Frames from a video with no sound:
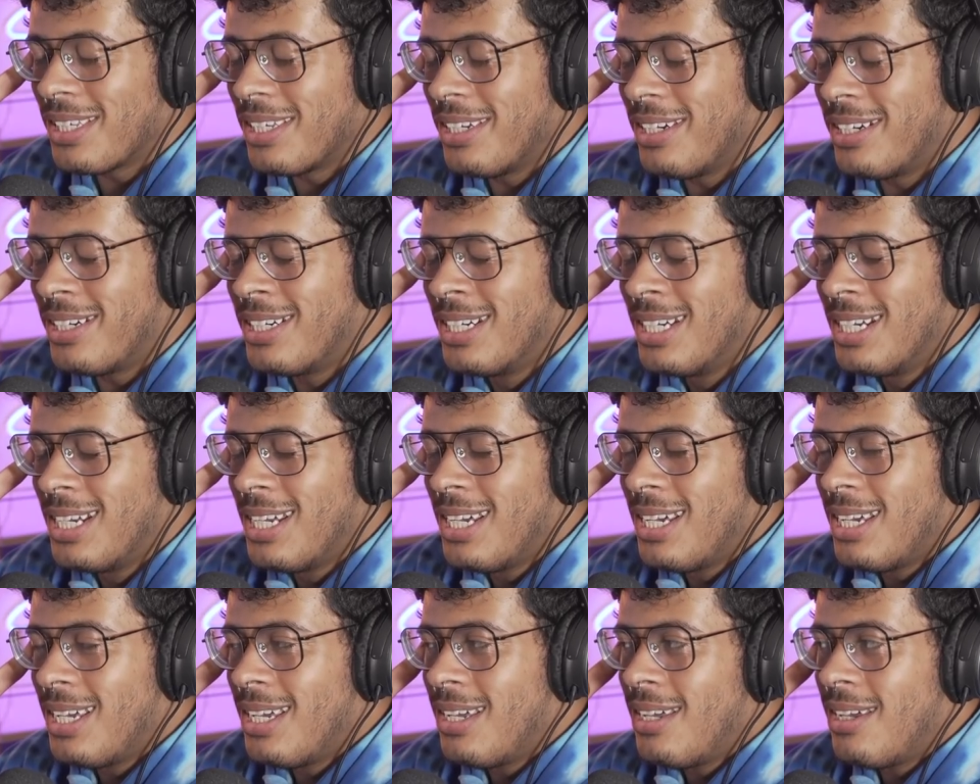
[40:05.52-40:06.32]
here
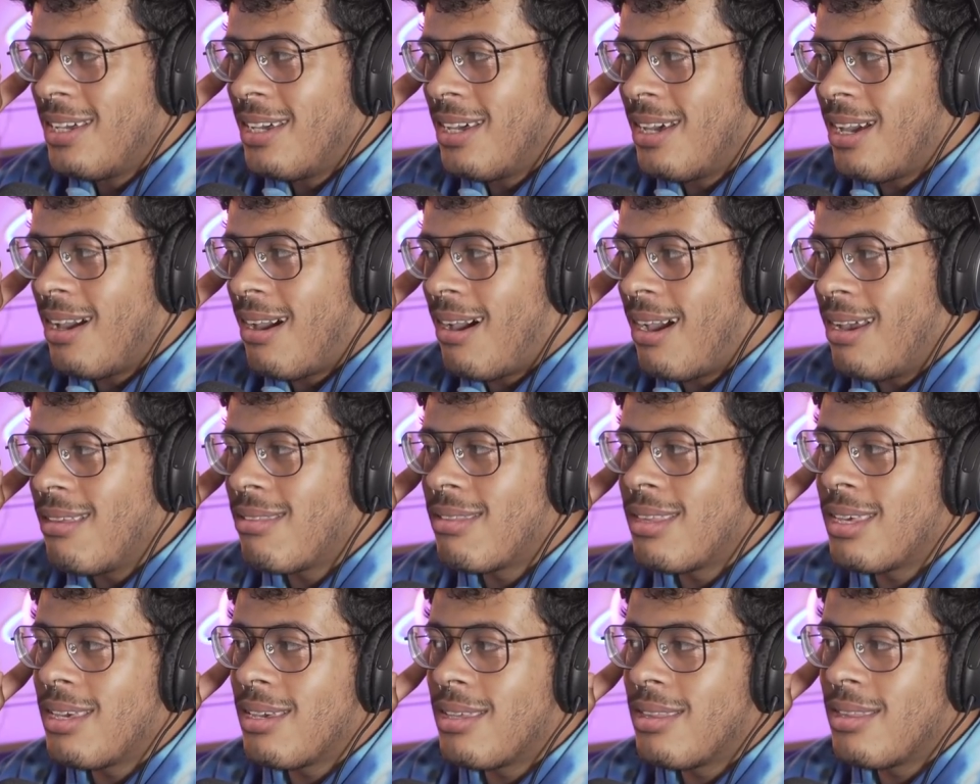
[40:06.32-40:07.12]
I
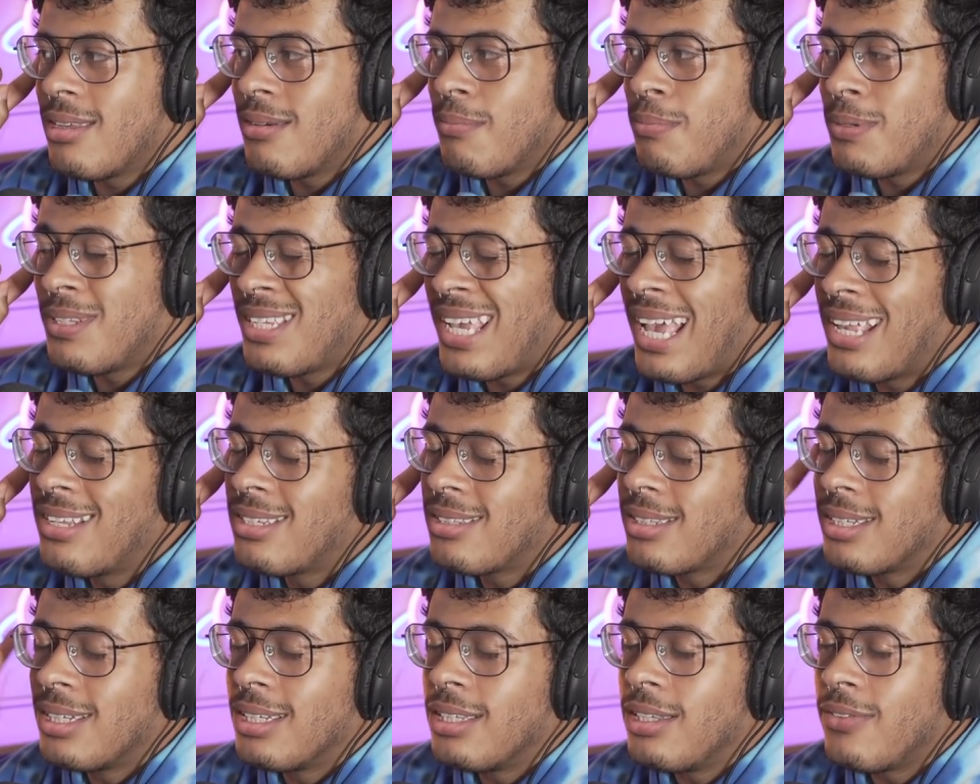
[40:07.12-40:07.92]
think that
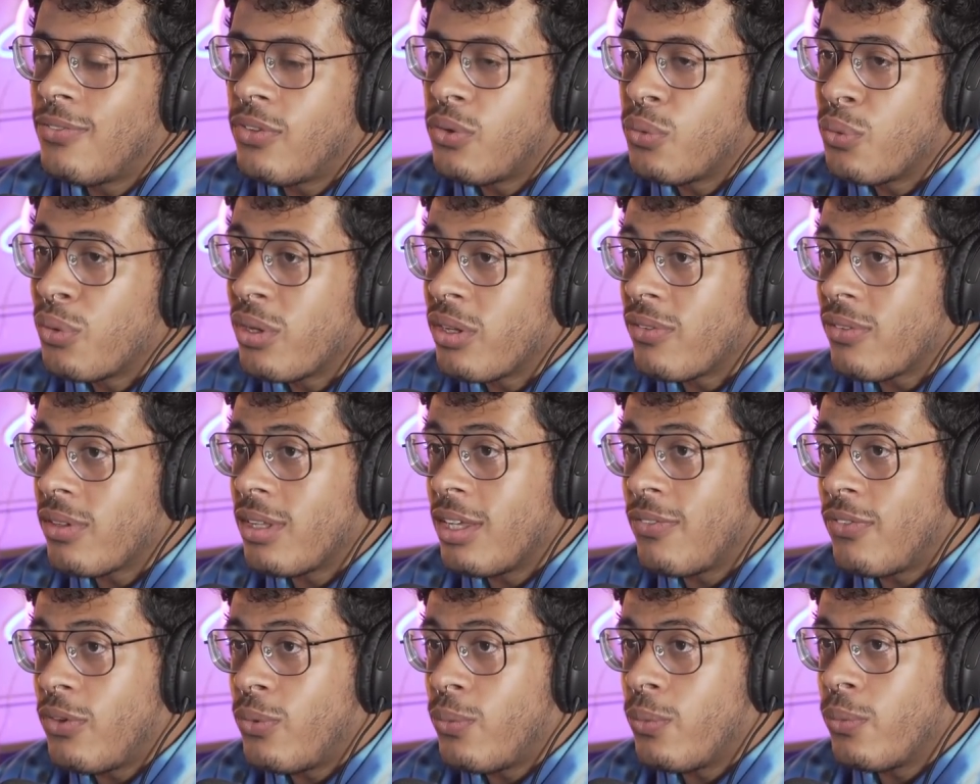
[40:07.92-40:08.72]
potentially, if you
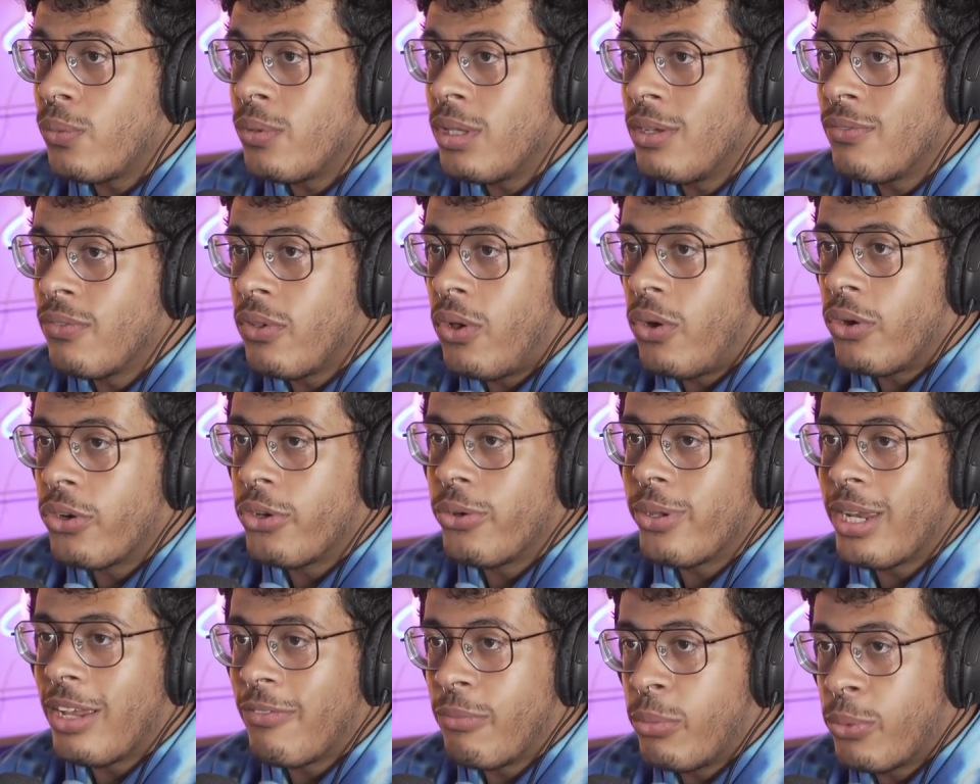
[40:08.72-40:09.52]
if you live long, you
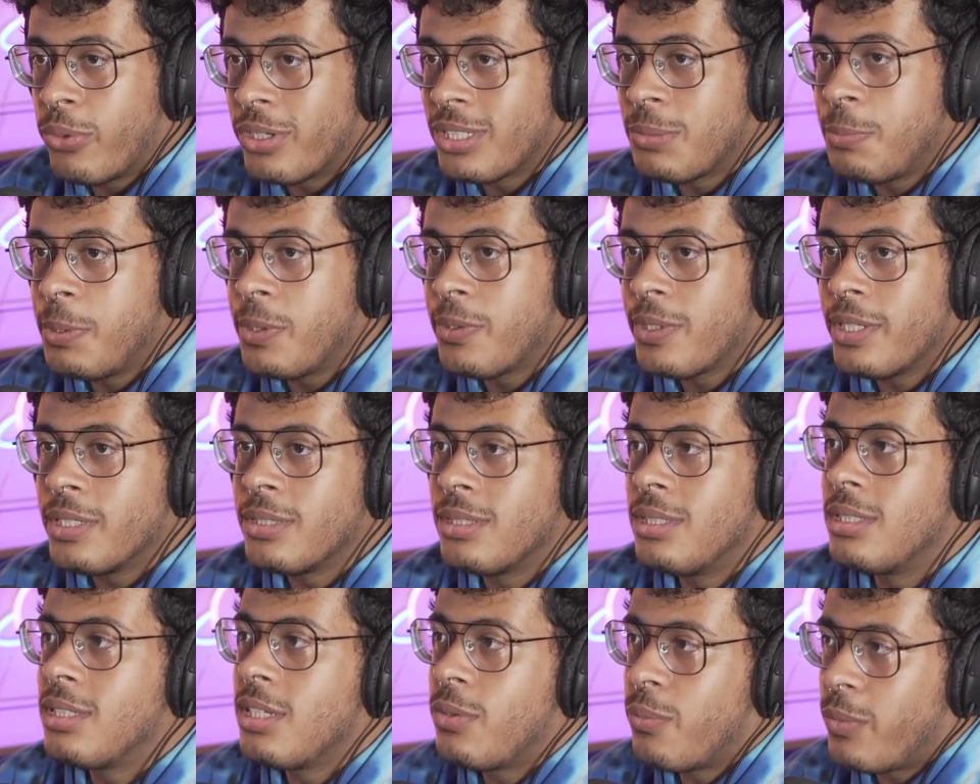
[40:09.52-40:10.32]
can have more
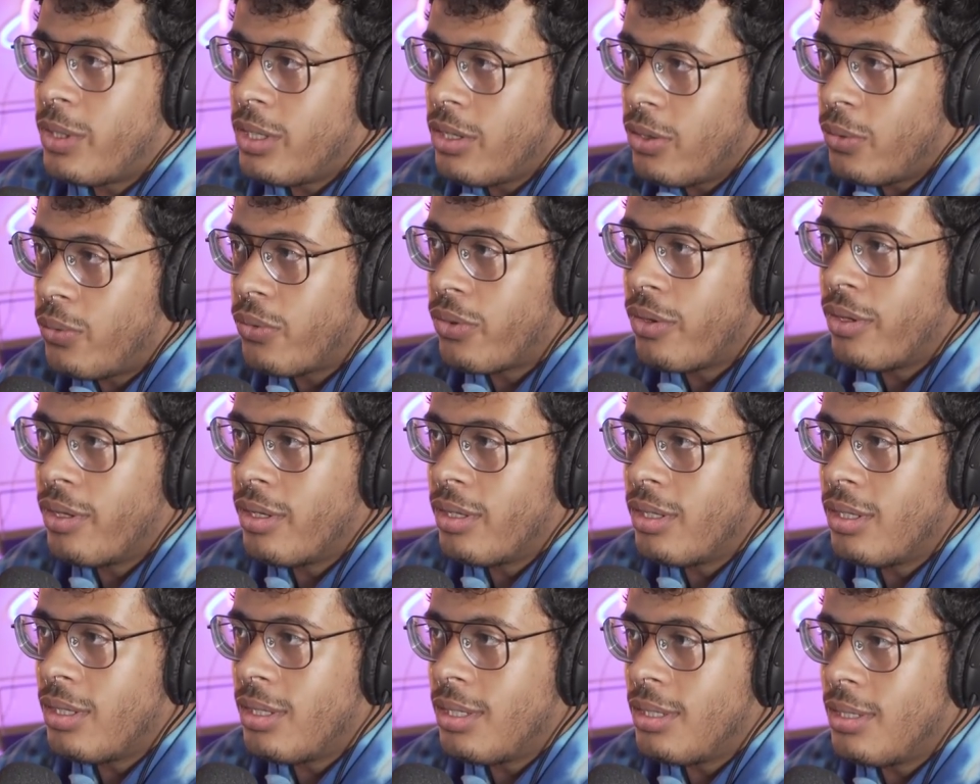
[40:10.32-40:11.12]
experiences, and we know that
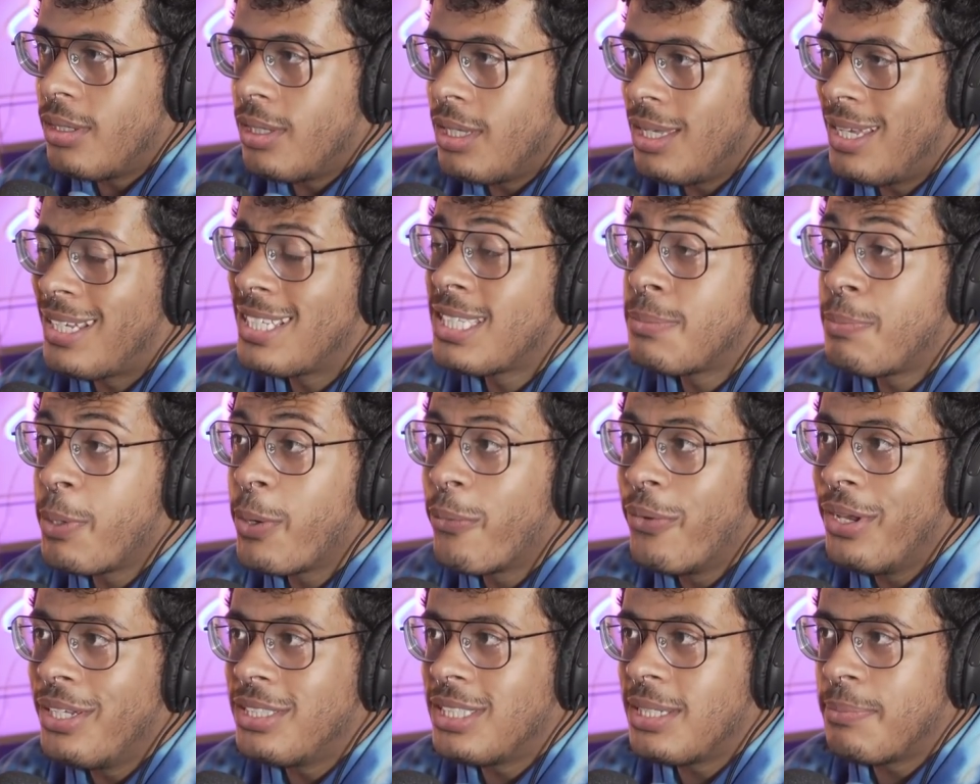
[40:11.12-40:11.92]

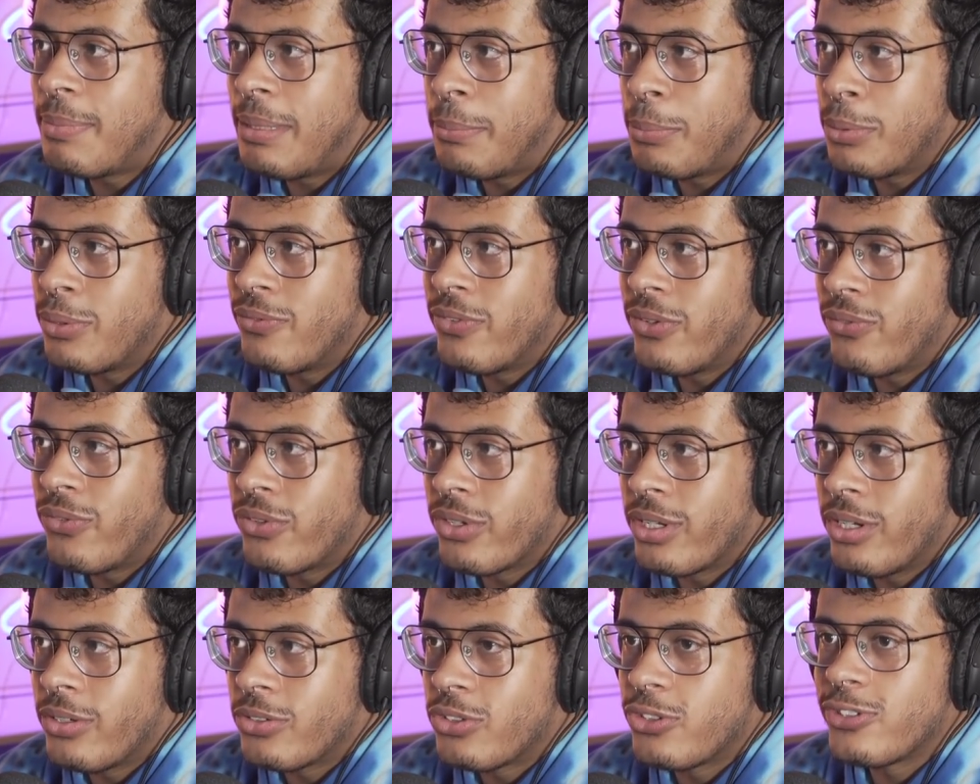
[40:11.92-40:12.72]
experiencing people of
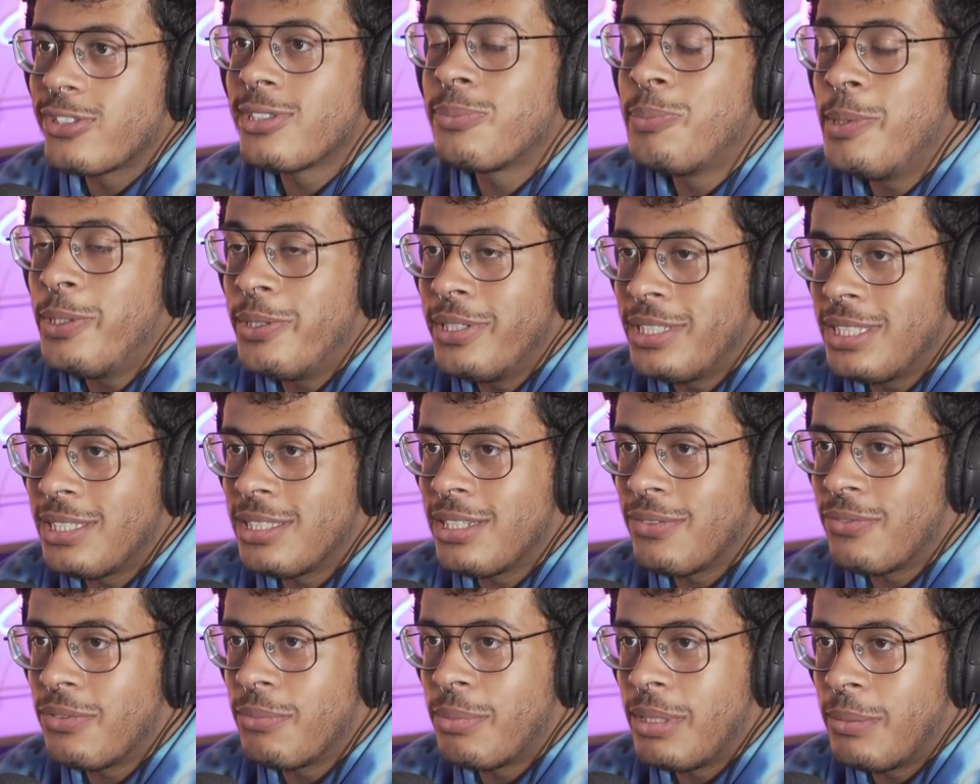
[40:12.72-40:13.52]
different cultures, experiencing
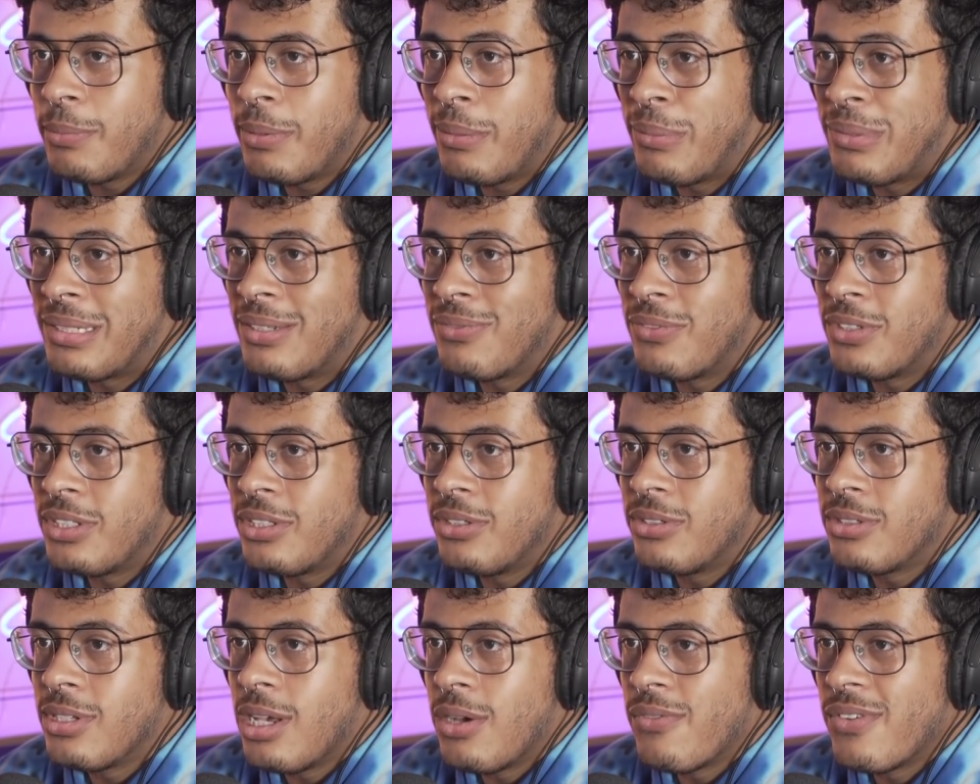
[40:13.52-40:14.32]
different pe people different to
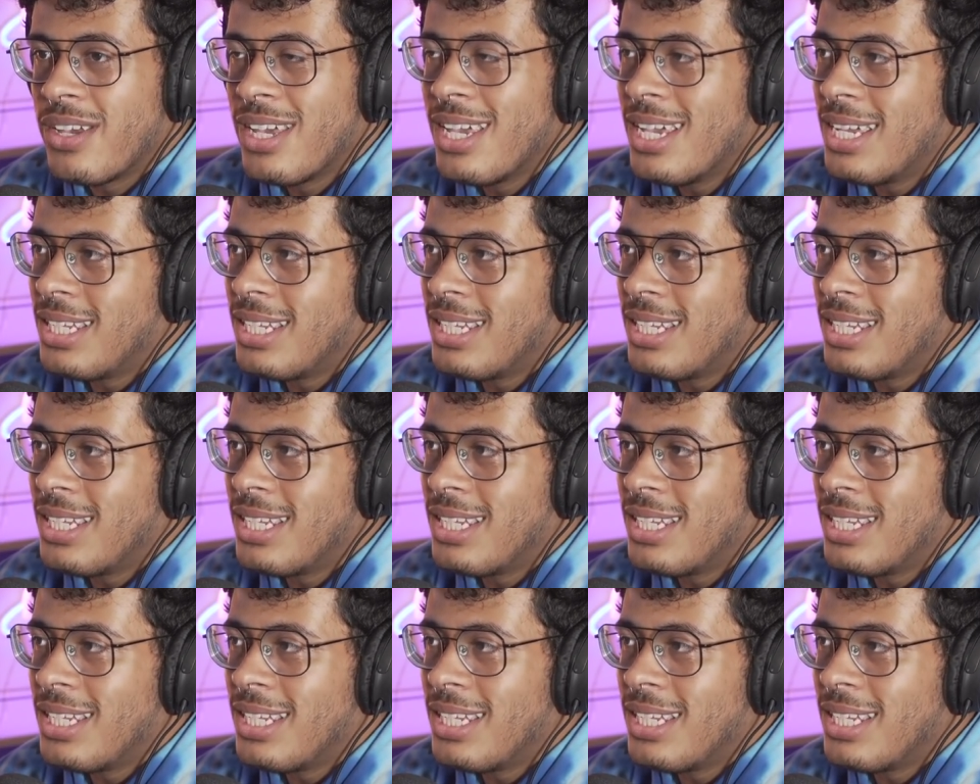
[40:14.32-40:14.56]
yourself,